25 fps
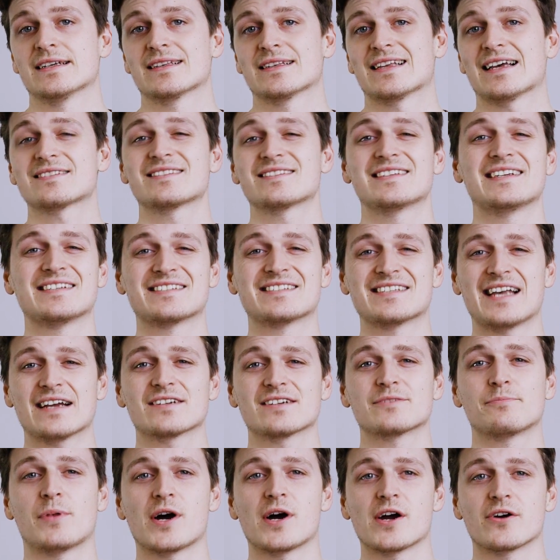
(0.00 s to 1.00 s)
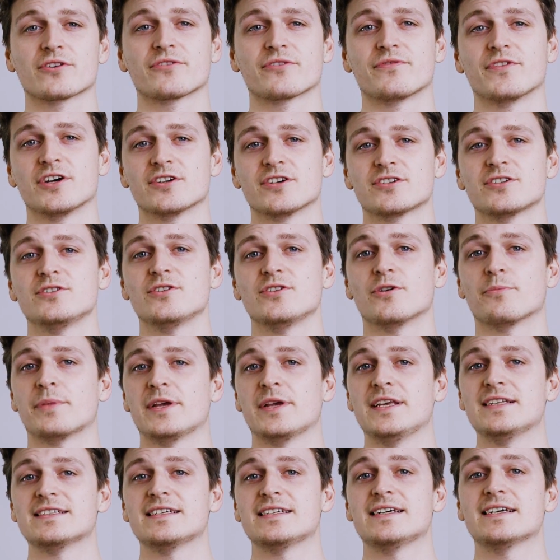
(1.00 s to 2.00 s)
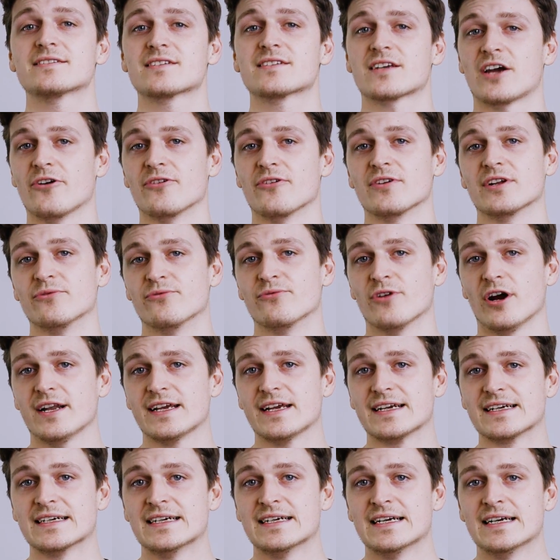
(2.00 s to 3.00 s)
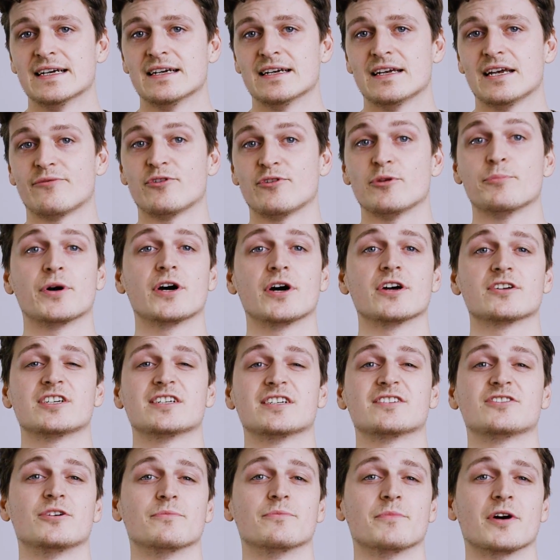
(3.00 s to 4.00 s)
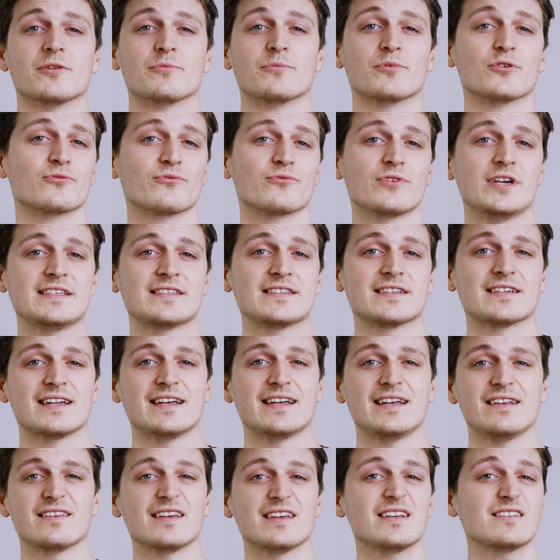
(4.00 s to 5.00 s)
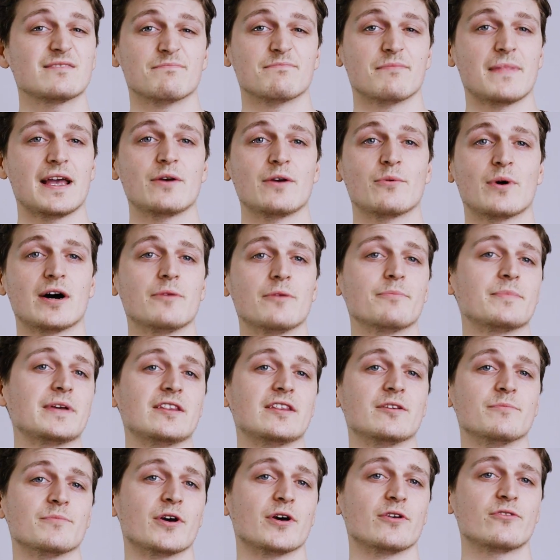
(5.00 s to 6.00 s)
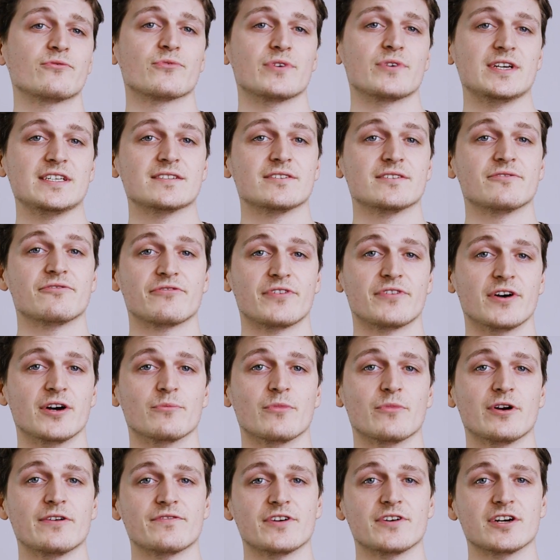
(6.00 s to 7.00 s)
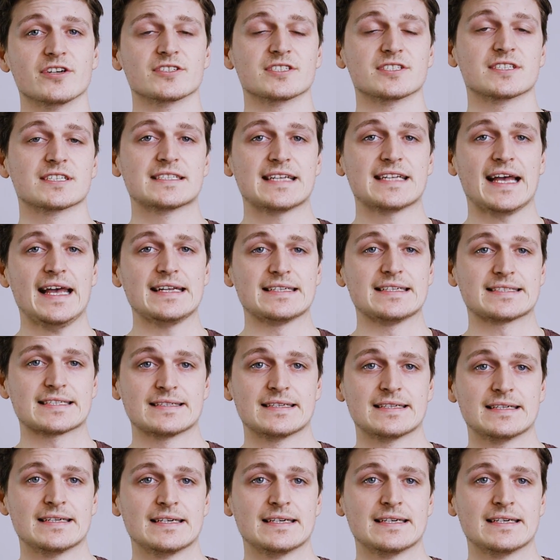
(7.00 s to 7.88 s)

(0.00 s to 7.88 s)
That's the exact BIOS version your PC is currently running. If you purchased your motherboard recently, this may well be the most recent firmware version to date.